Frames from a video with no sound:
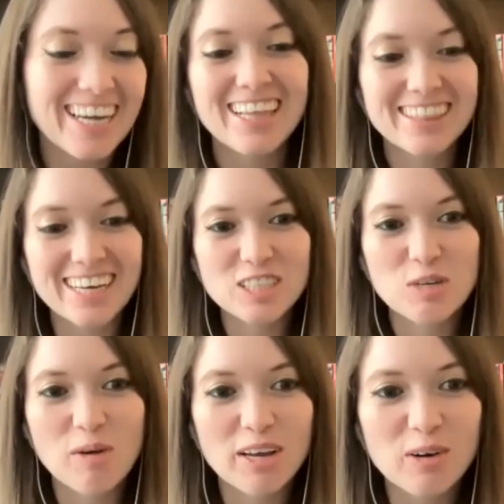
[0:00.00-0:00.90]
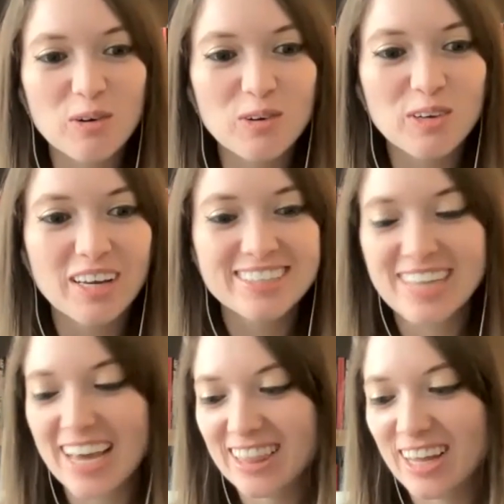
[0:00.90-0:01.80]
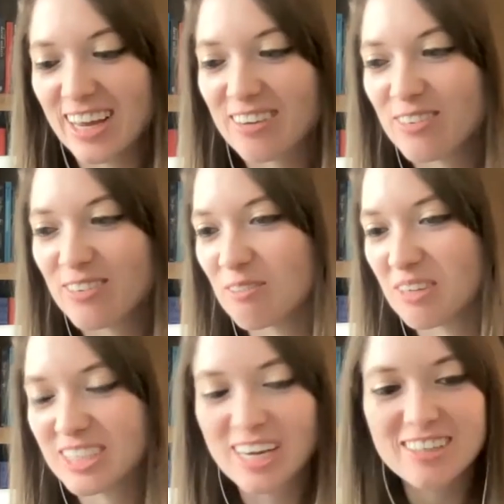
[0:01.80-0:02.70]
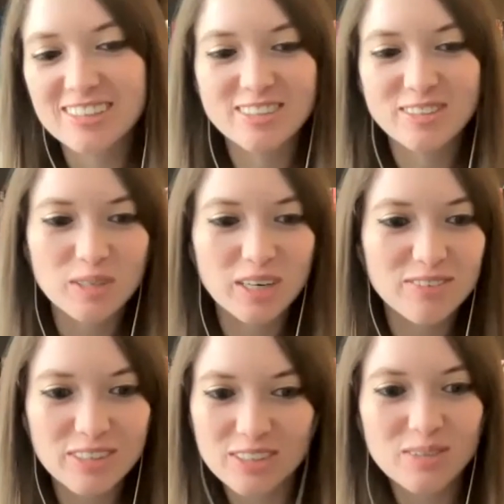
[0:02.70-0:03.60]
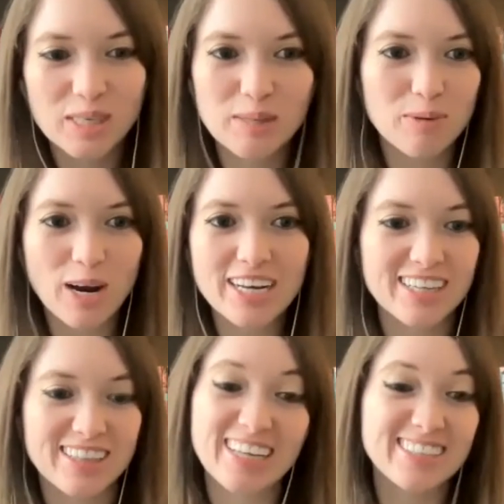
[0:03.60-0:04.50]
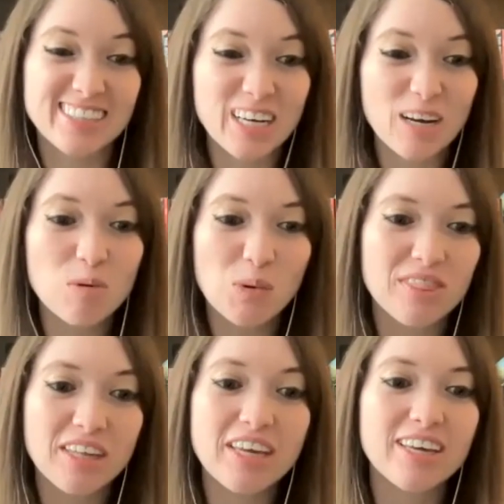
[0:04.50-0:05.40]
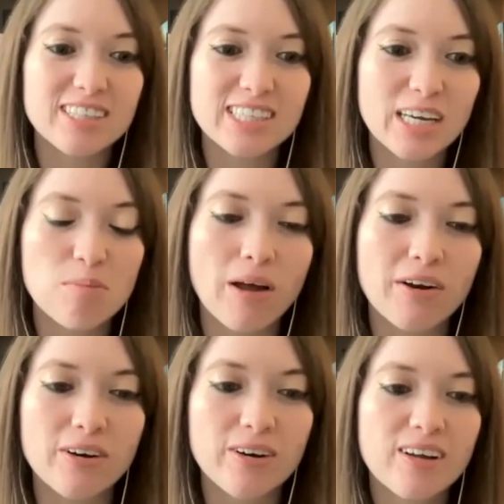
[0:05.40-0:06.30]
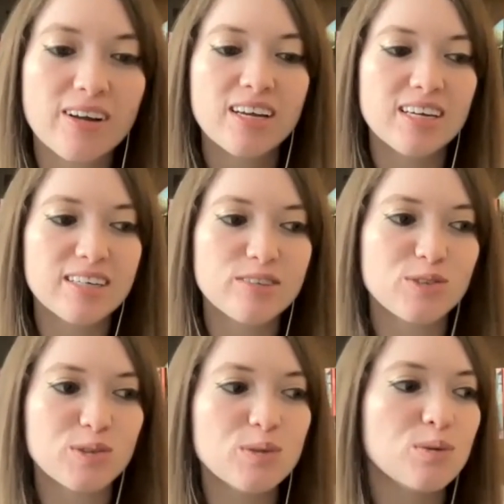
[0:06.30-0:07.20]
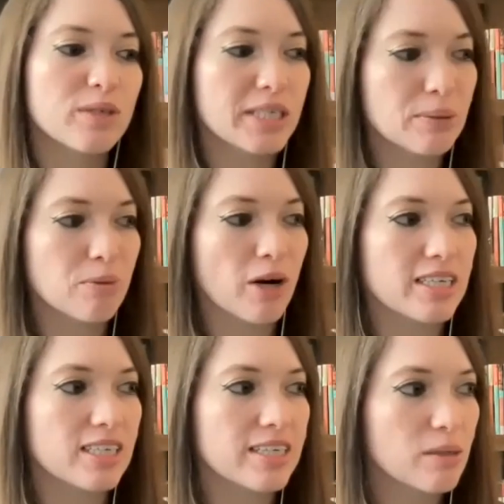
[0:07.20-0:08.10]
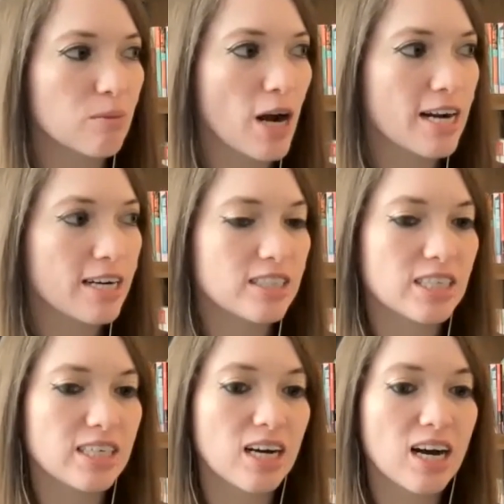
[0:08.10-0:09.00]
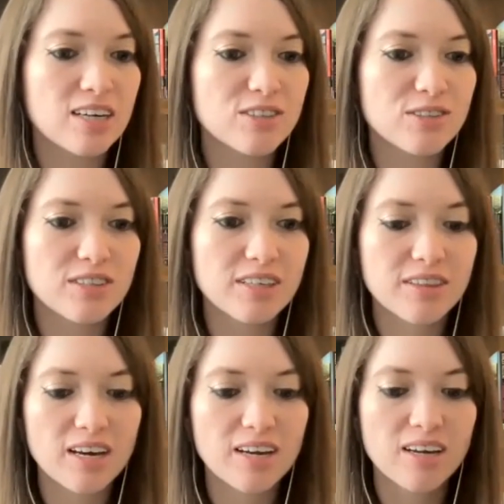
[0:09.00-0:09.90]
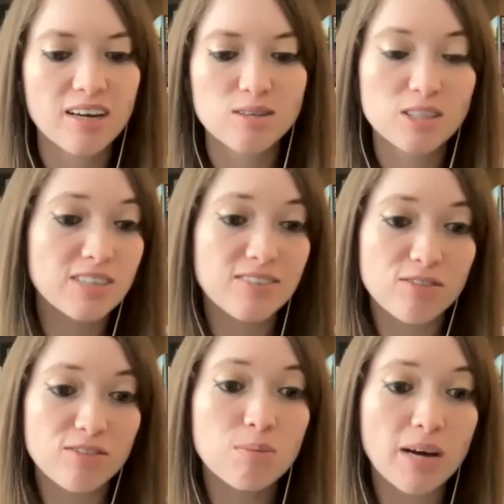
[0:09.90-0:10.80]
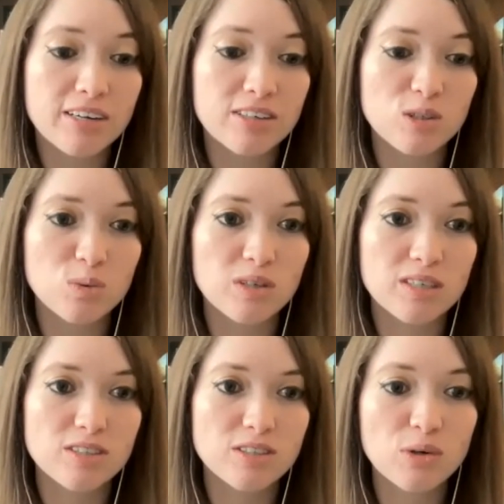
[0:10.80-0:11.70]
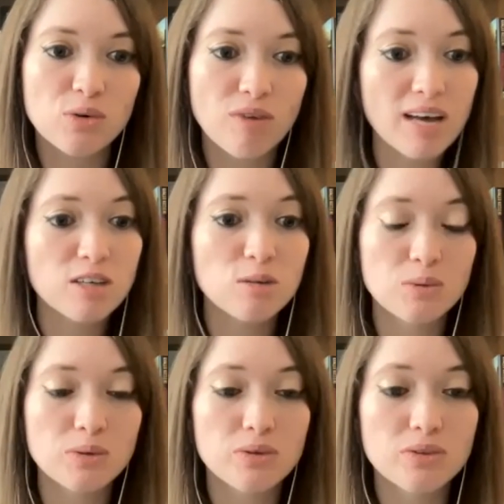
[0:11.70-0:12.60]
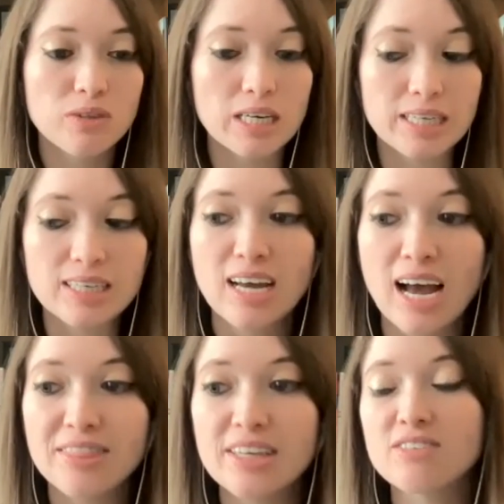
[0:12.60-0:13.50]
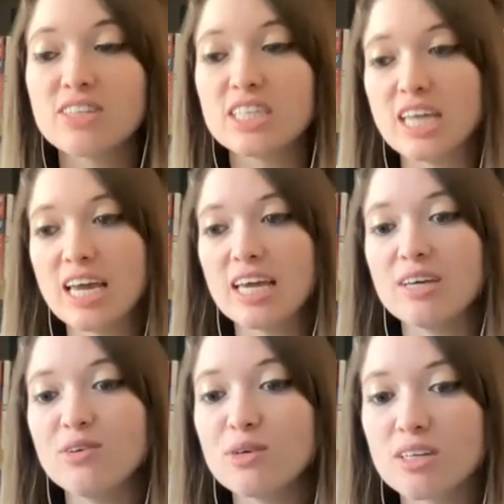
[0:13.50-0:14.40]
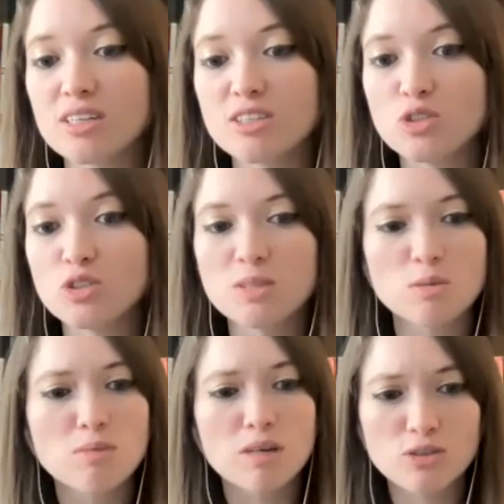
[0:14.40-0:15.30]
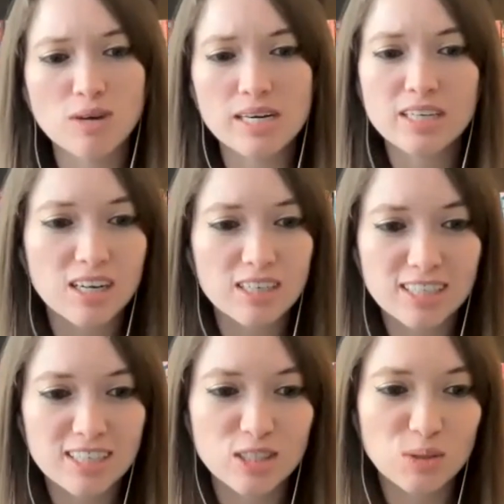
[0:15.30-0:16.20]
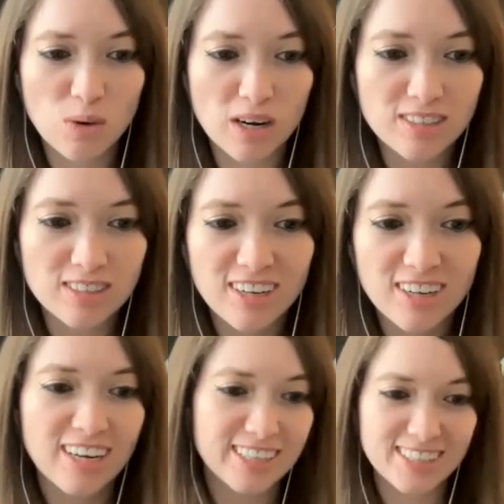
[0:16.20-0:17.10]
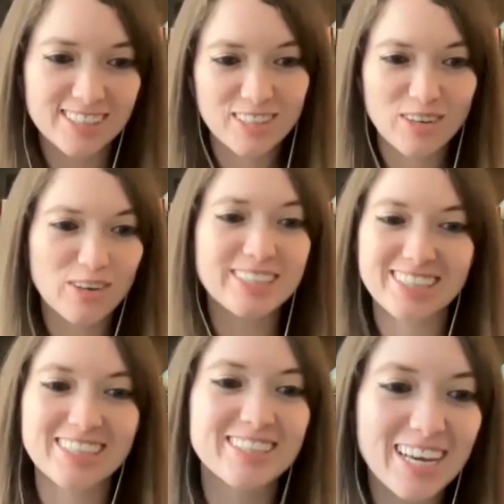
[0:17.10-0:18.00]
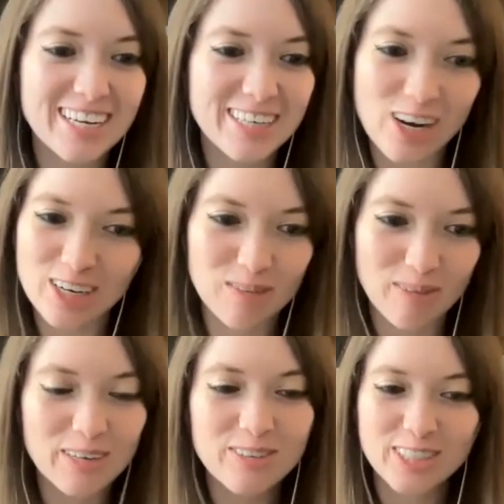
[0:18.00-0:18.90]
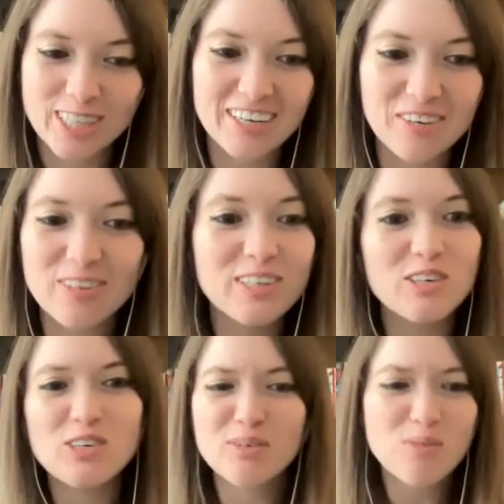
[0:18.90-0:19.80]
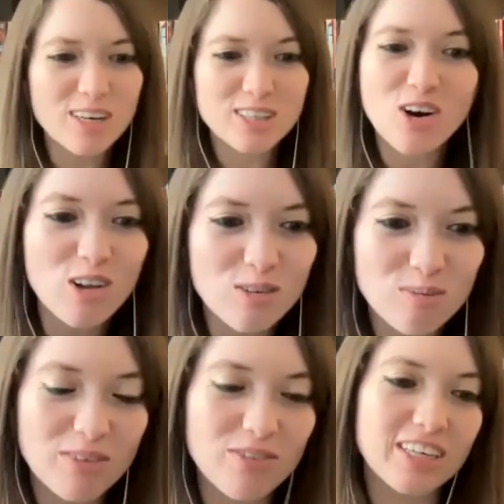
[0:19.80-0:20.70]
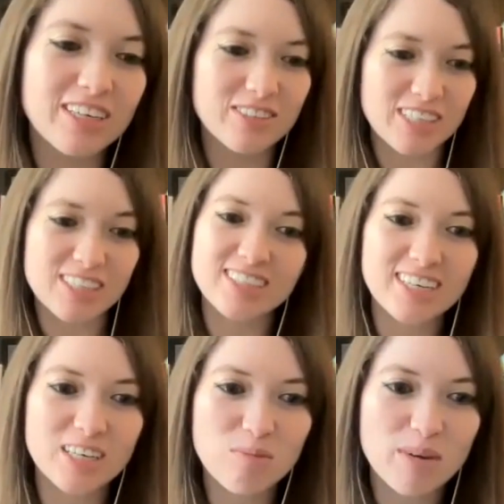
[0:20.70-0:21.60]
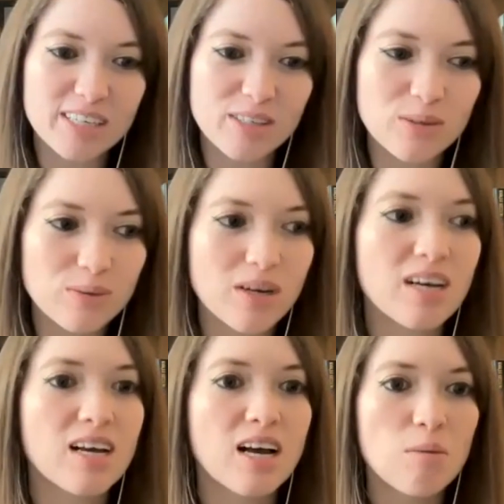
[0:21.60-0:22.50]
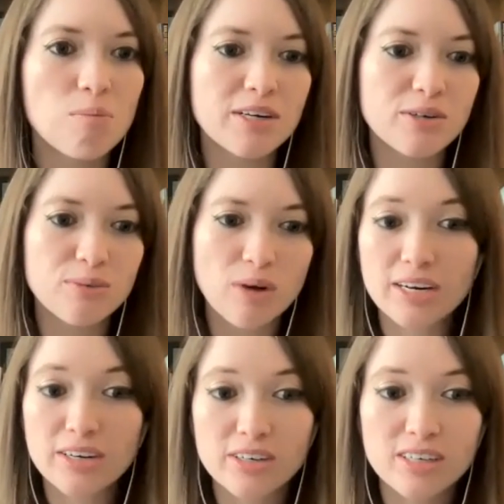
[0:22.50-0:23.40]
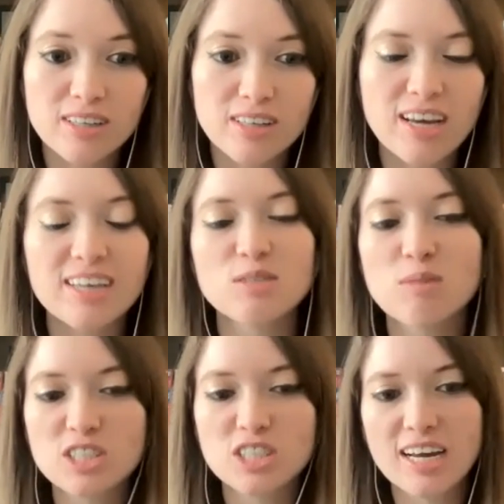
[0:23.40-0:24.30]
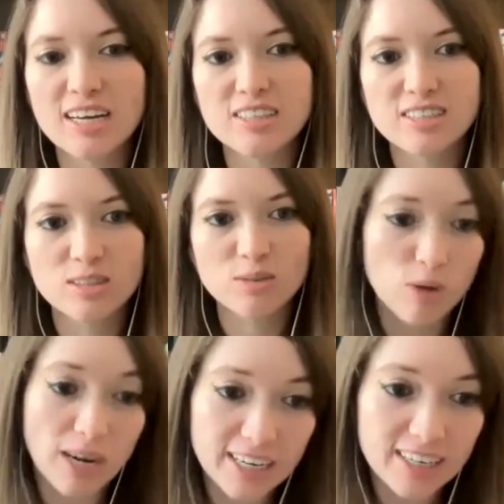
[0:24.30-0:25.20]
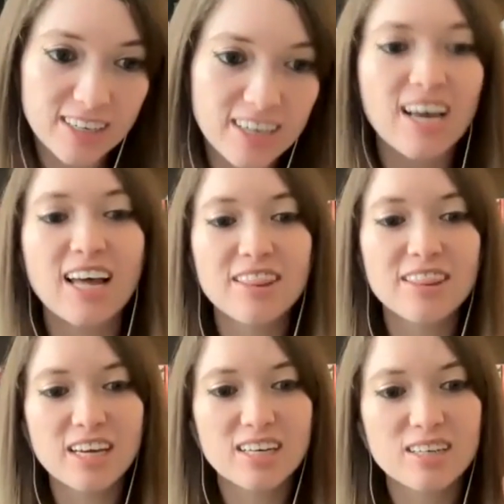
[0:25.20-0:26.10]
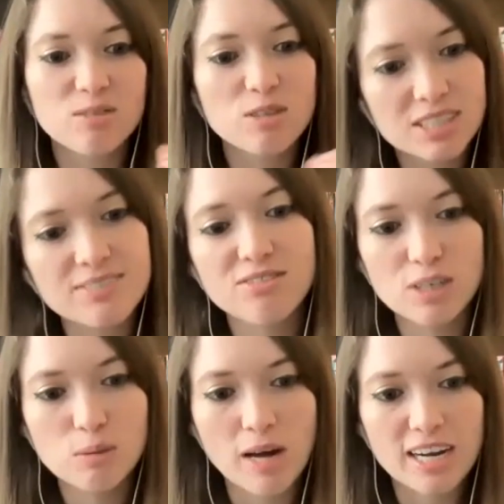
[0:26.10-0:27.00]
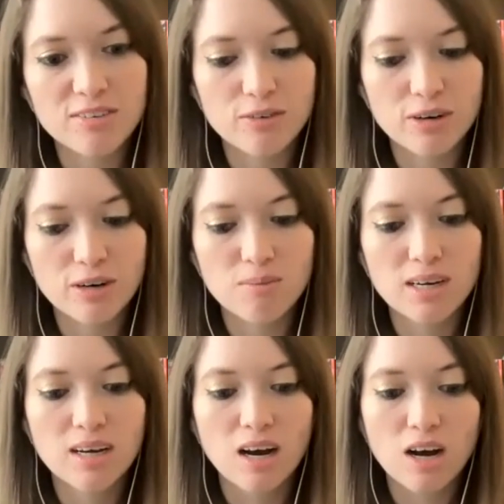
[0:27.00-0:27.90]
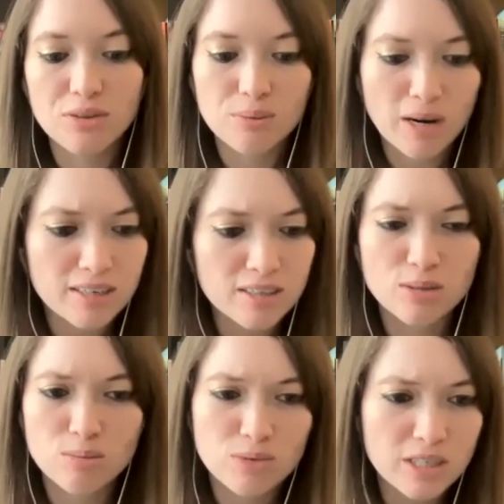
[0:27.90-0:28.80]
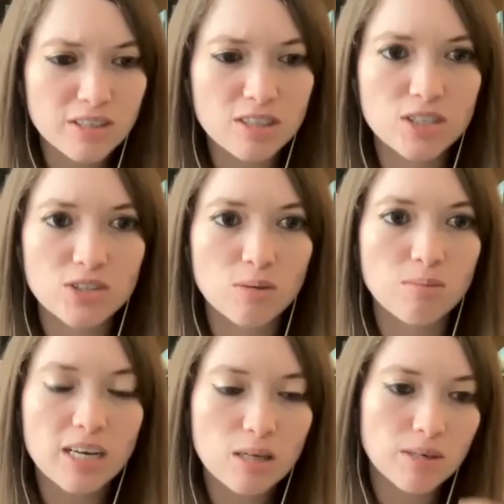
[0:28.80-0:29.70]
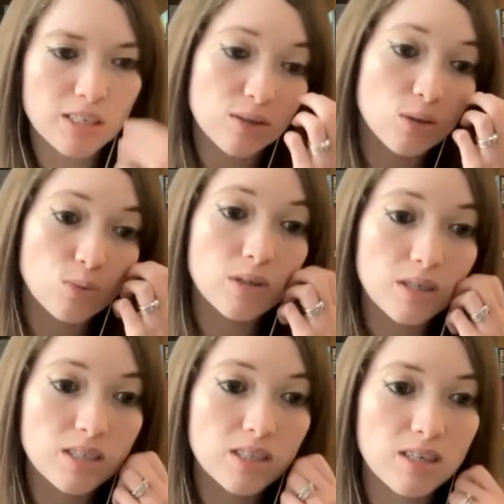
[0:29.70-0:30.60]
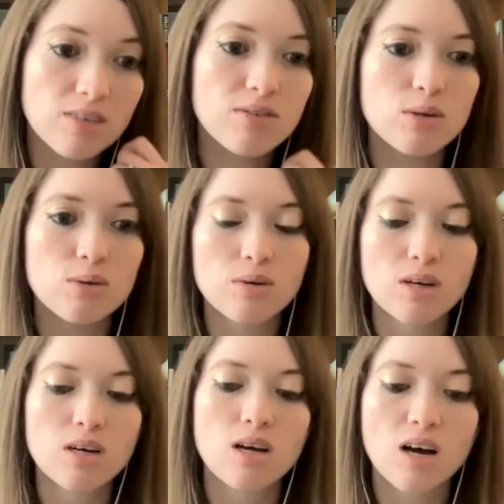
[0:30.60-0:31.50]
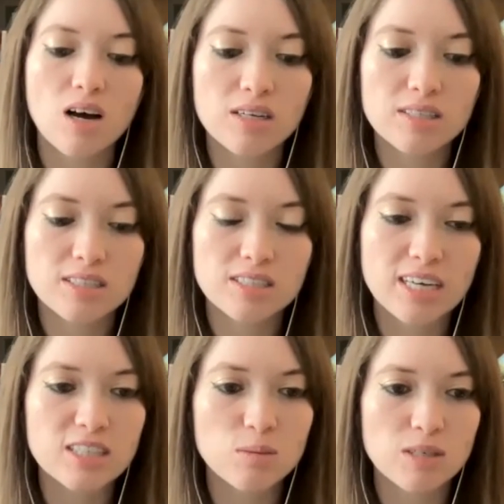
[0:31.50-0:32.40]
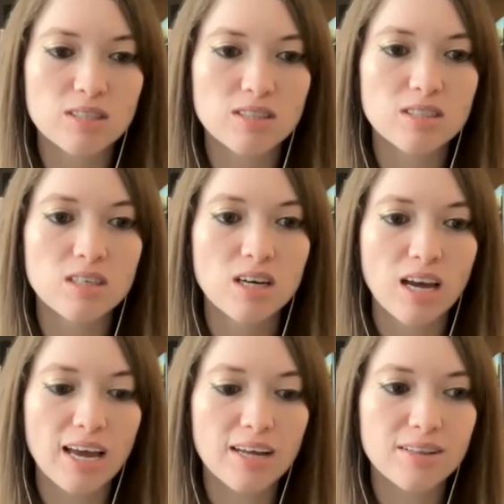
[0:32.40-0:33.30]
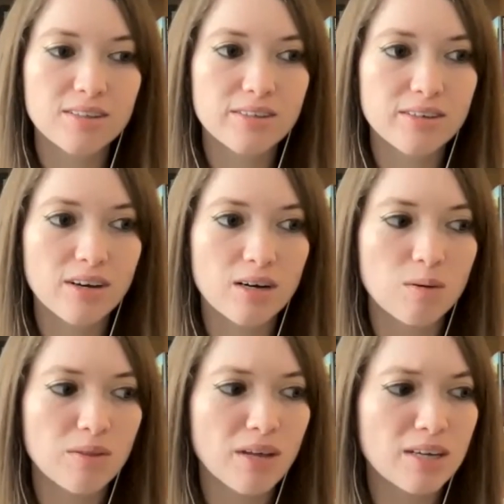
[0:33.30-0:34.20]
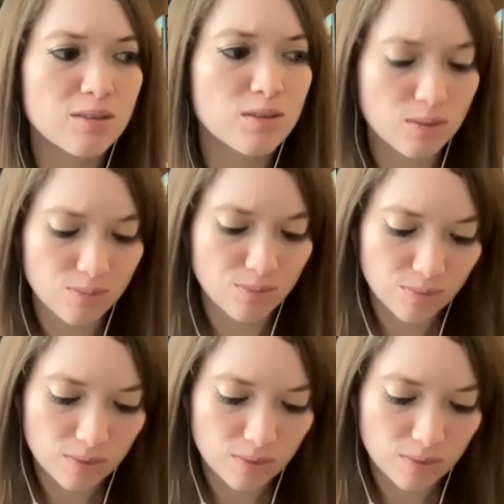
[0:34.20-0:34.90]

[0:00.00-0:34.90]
Like that's my whole tagline for my channel, is whatever you do, keep writing. That's the number one thing to get better, is to keep writing and keep practicing. I also think that receiving feedback on your work is so valuable. Like at the end of the day, you can consume as much writing content as you want. This is, a slight knock on my own channel, but you can watch all of my videos. That's not going to make you a better writer as much as writing and then receiving feedback from other writers, from readers, from anybody who's willing to give you honest assessments. And that's,